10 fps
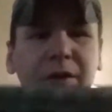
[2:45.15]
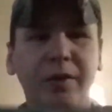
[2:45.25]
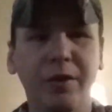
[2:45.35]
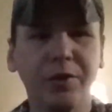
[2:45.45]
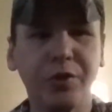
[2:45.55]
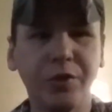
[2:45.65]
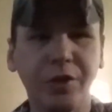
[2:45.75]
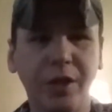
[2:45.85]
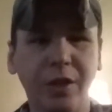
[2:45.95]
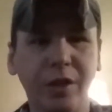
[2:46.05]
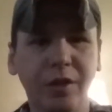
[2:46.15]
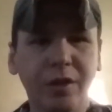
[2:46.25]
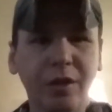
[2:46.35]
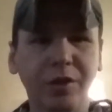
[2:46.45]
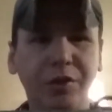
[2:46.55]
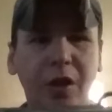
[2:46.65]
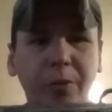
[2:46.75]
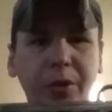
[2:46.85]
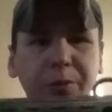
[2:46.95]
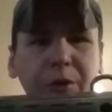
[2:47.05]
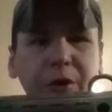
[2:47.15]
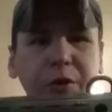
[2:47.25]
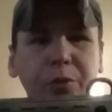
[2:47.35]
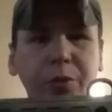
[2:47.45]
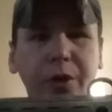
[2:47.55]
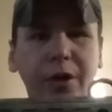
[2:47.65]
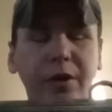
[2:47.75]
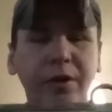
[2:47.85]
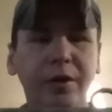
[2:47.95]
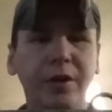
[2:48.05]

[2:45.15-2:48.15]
because there's a slot where you can put it in through there,